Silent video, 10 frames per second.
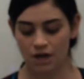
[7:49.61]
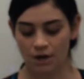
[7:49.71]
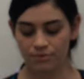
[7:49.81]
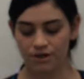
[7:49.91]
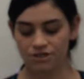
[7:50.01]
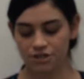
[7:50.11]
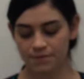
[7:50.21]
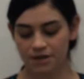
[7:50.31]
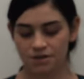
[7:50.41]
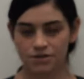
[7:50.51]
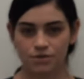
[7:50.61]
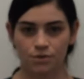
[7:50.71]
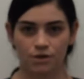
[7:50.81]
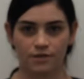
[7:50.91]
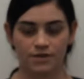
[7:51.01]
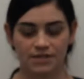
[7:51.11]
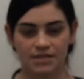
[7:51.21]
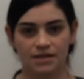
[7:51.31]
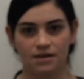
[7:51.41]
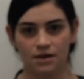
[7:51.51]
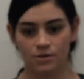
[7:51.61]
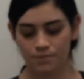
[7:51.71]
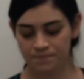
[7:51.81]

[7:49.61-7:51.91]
operations managers, or even a CEO.